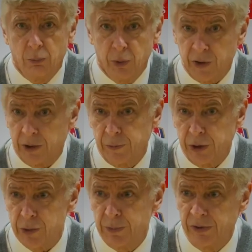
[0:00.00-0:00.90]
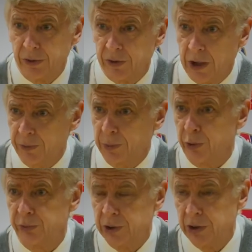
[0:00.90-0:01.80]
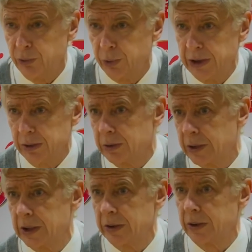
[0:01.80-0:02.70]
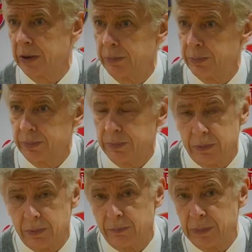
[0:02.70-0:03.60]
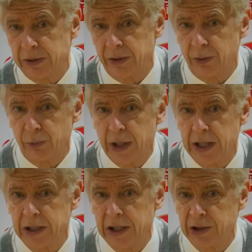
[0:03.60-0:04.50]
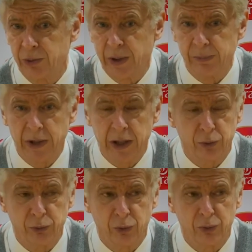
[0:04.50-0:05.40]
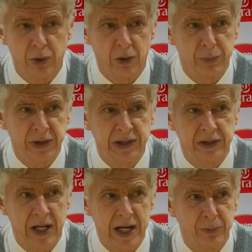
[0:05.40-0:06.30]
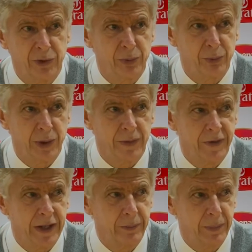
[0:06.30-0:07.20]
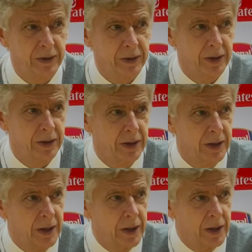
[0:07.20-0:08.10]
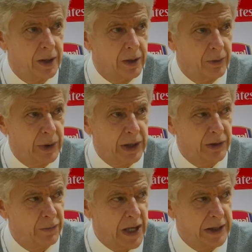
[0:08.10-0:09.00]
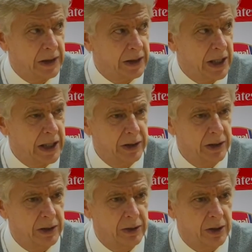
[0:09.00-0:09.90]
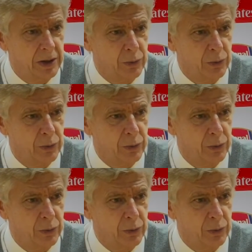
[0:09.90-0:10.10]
Was unfinished business, yes, because we didn't win. And we are again at Wembley. I don't know how many times we were there, but we are in the final again and